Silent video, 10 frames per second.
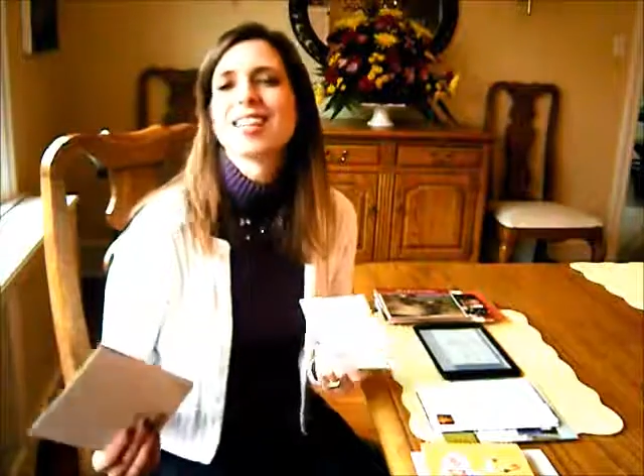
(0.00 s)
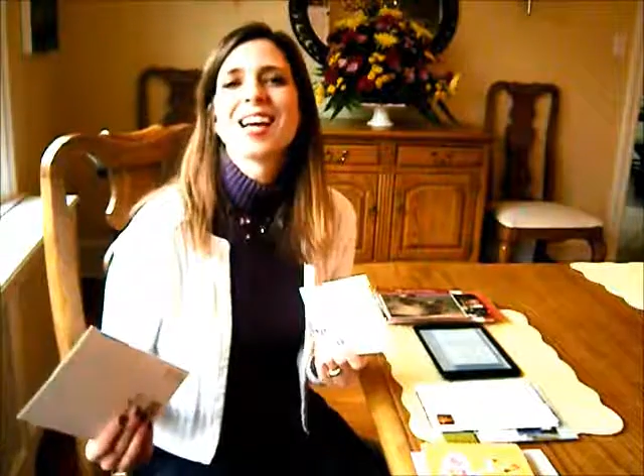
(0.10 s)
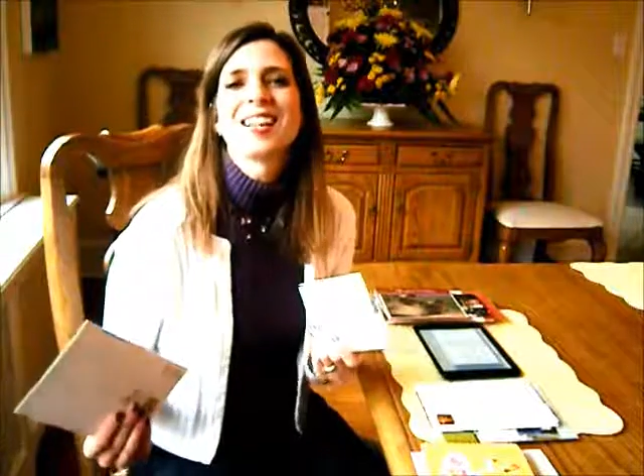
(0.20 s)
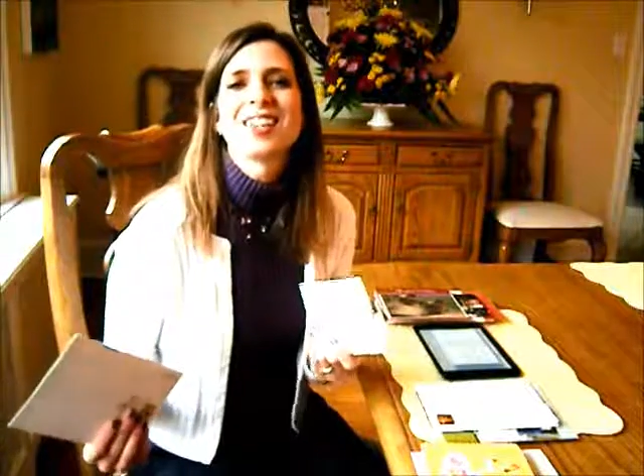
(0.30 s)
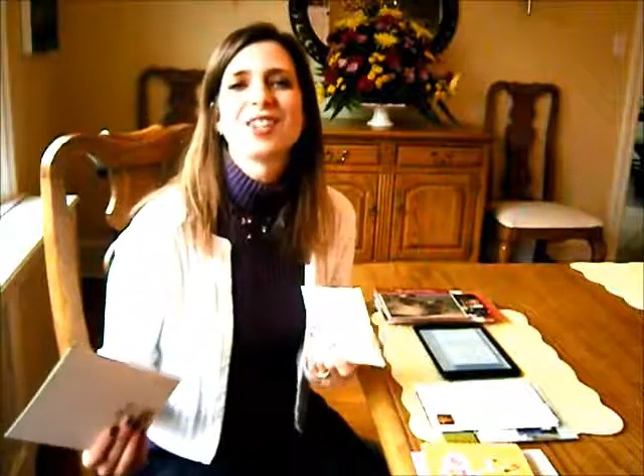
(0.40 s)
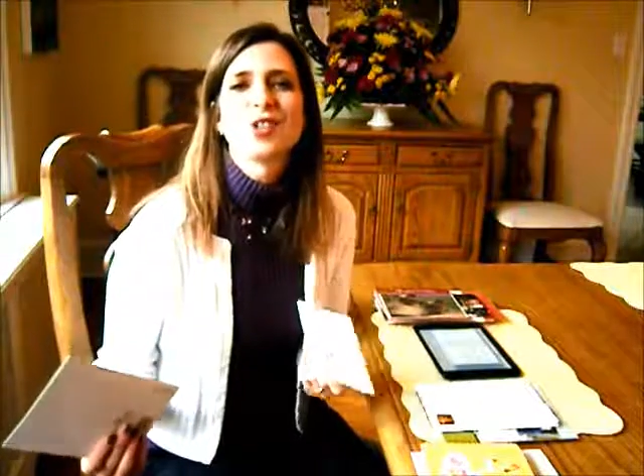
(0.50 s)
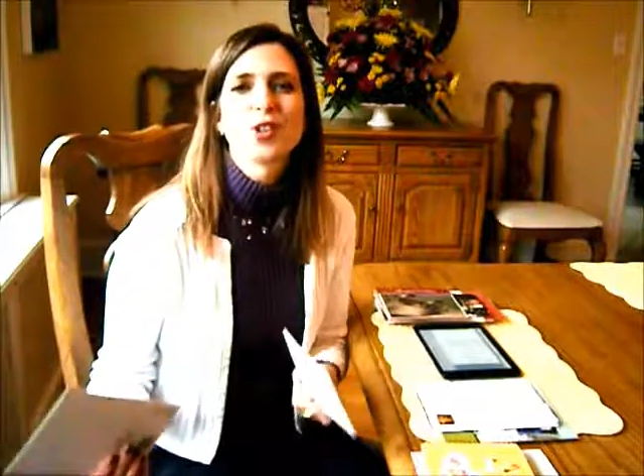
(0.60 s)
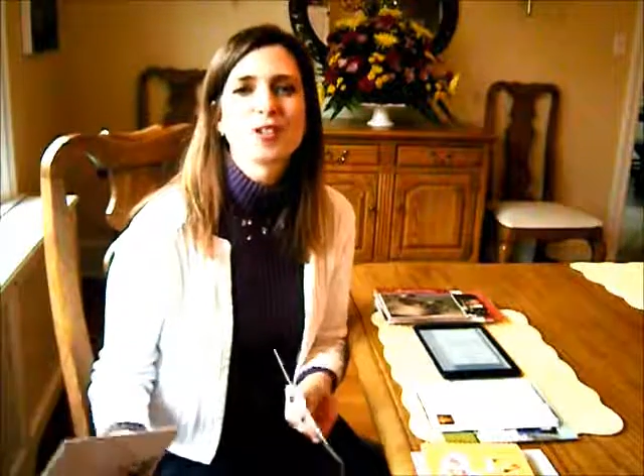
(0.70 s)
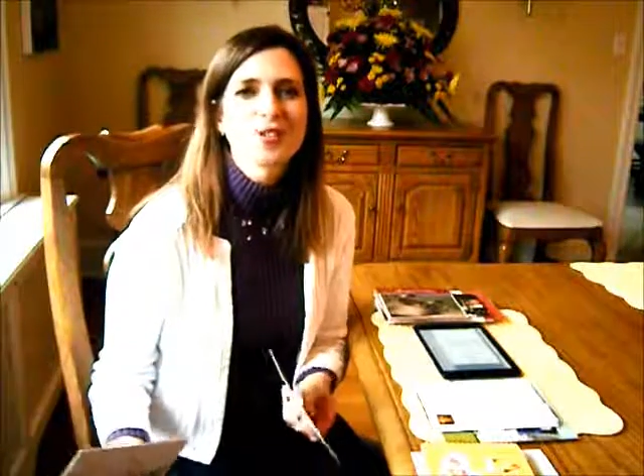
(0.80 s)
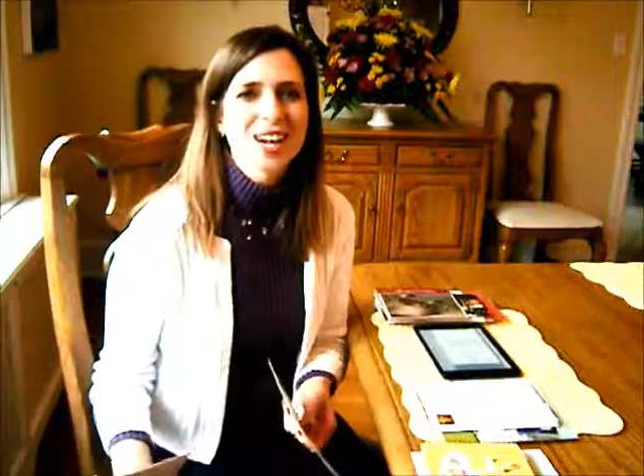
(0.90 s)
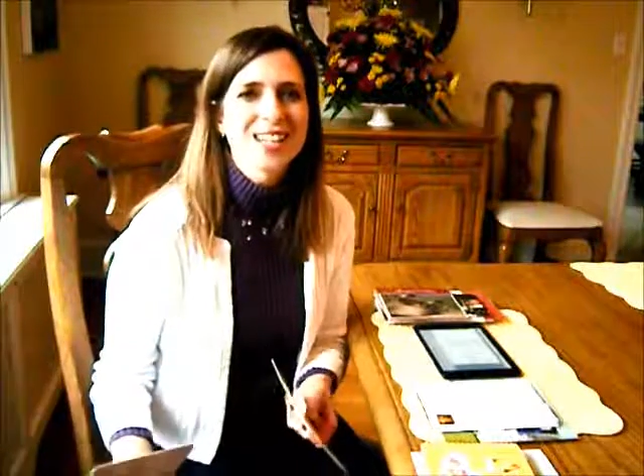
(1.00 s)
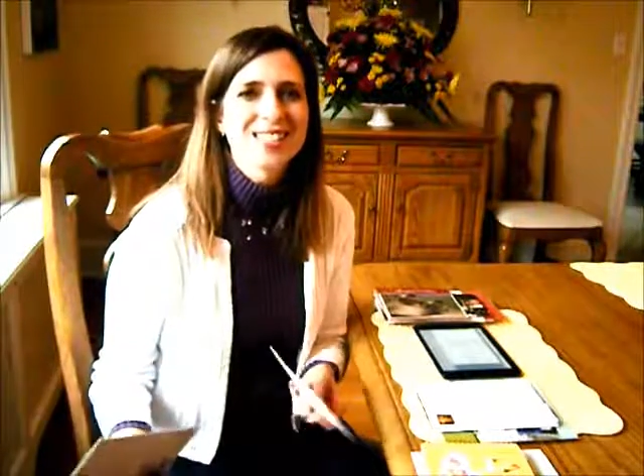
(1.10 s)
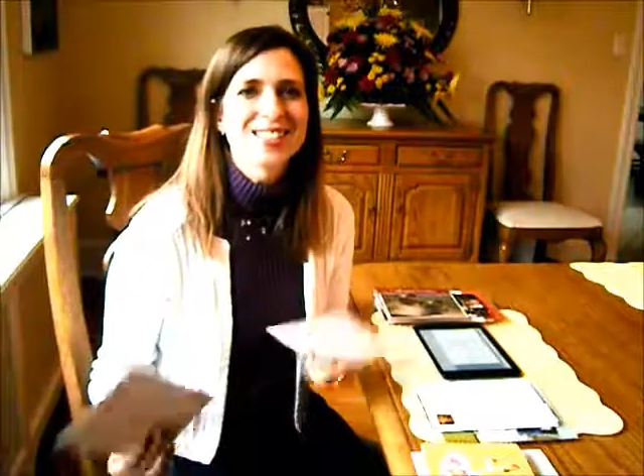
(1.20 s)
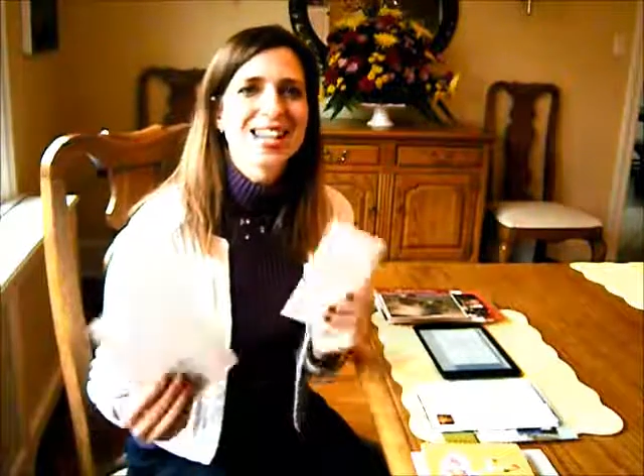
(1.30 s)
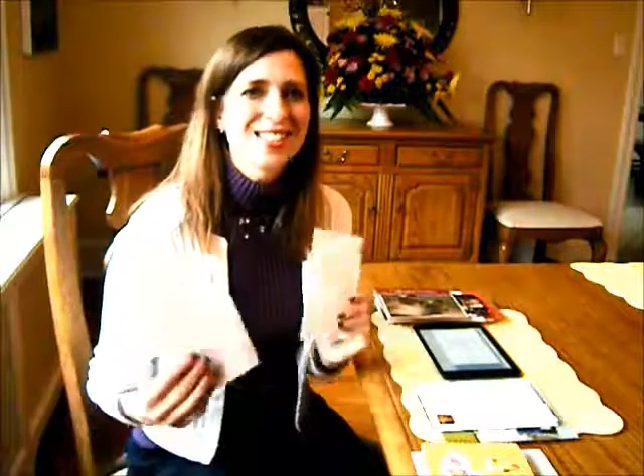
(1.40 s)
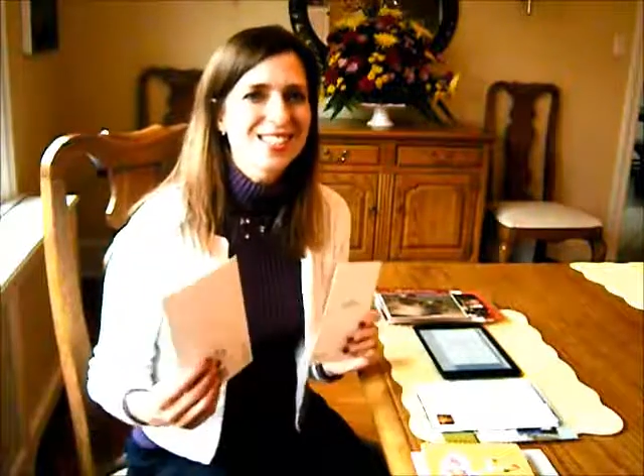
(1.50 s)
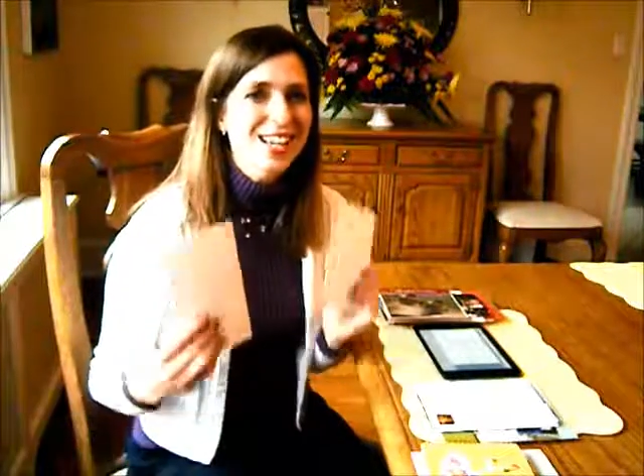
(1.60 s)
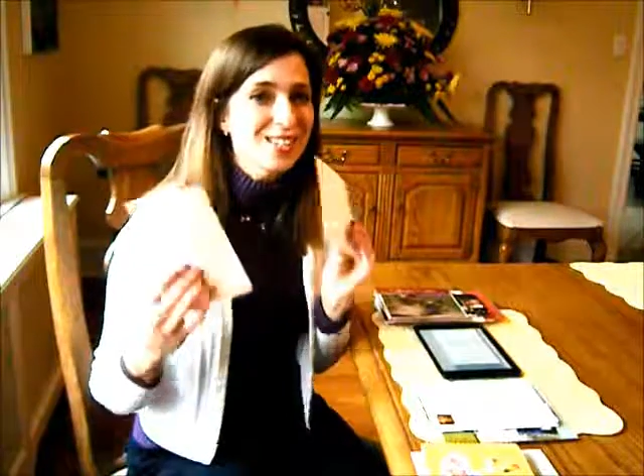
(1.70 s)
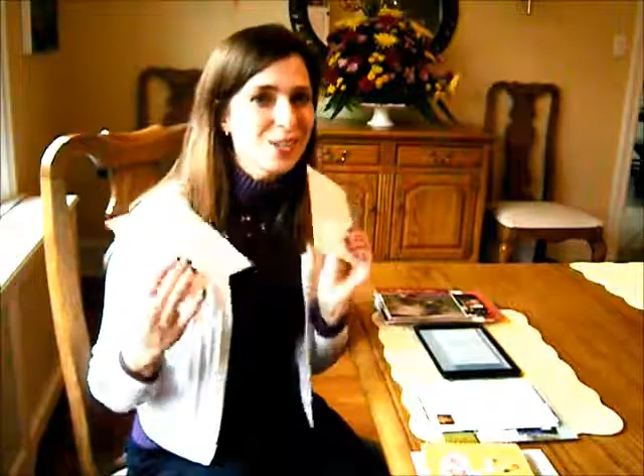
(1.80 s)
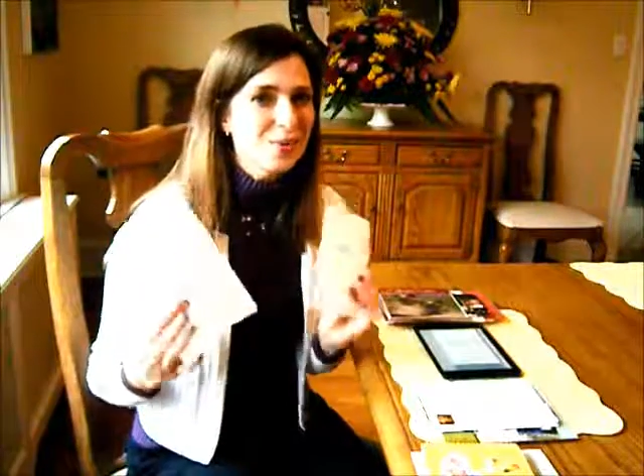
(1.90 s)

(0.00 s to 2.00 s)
and that your friends can send